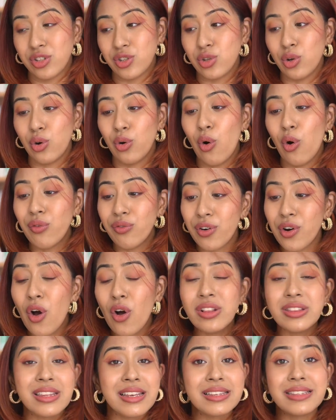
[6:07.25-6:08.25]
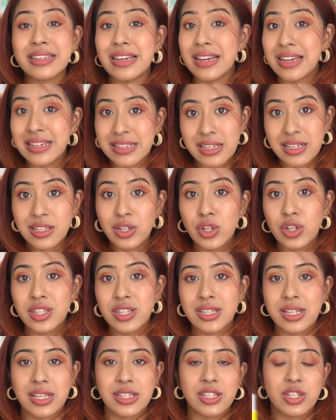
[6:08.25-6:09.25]
So overall, this is a
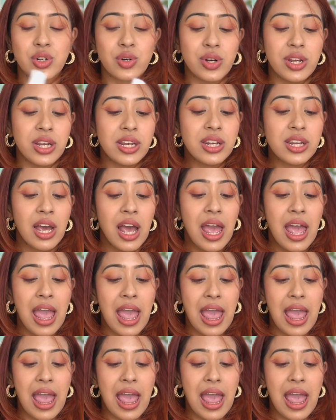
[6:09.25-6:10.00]
good sunscreen,